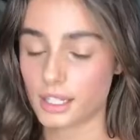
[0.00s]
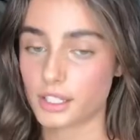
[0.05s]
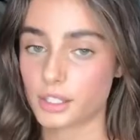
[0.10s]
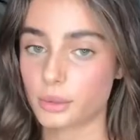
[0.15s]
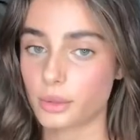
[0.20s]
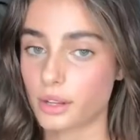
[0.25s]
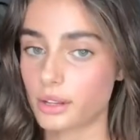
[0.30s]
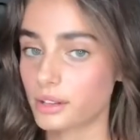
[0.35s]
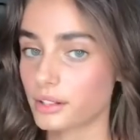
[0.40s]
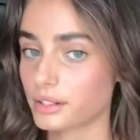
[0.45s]

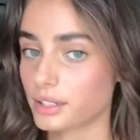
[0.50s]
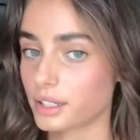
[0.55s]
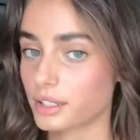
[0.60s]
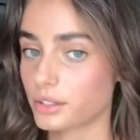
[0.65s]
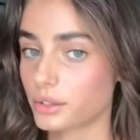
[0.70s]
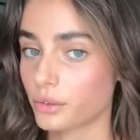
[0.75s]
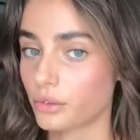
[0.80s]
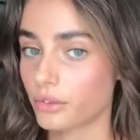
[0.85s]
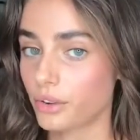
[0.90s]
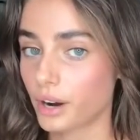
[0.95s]
That's what it looks like
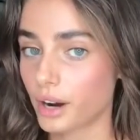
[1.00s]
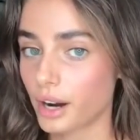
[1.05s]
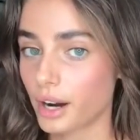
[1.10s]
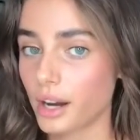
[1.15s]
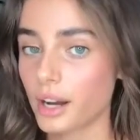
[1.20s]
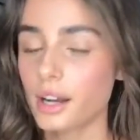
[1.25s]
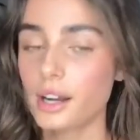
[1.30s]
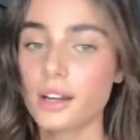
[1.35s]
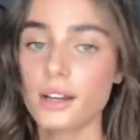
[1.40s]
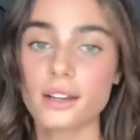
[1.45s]
so
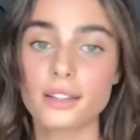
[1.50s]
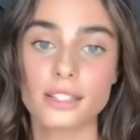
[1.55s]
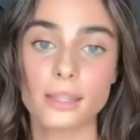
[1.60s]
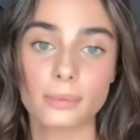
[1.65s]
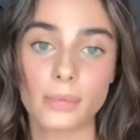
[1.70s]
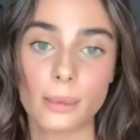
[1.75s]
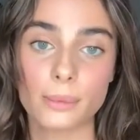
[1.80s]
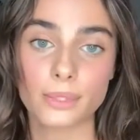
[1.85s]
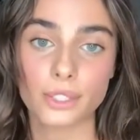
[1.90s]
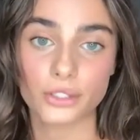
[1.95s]
far.
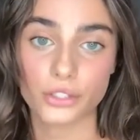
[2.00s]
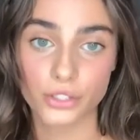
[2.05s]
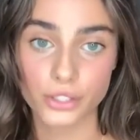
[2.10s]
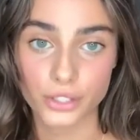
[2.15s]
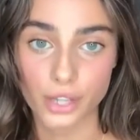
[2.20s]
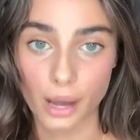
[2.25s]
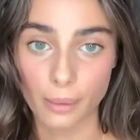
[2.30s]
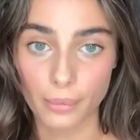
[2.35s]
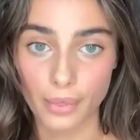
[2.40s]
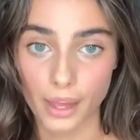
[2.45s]
Sometimes I just
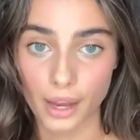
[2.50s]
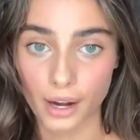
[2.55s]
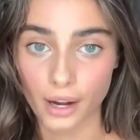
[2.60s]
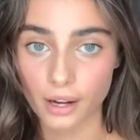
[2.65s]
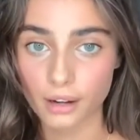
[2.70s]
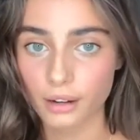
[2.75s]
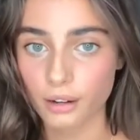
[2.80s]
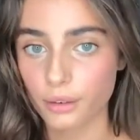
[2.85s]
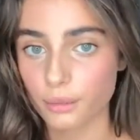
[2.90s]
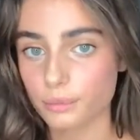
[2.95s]
stop
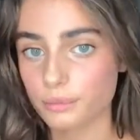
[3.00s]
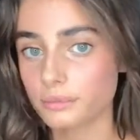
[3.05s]
there,